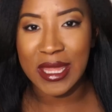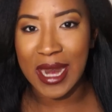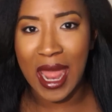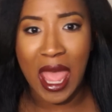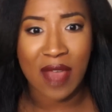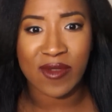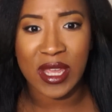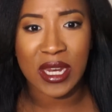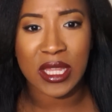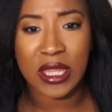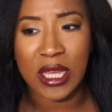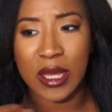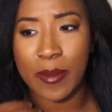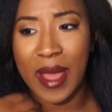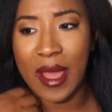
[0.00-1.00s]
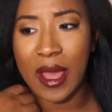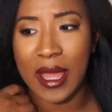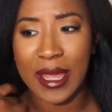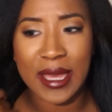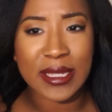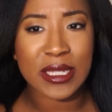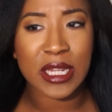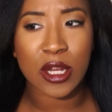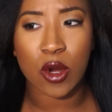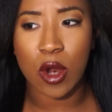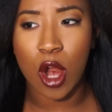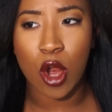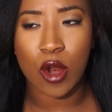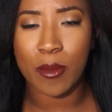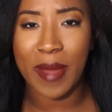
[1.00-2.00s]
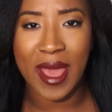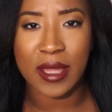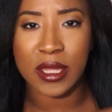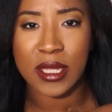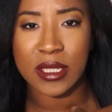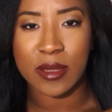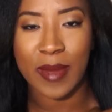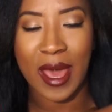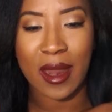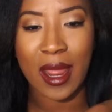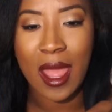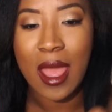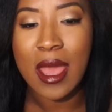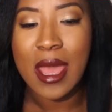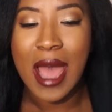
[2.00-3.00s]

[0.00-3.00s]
Did I have anything against it or heard bad things about it?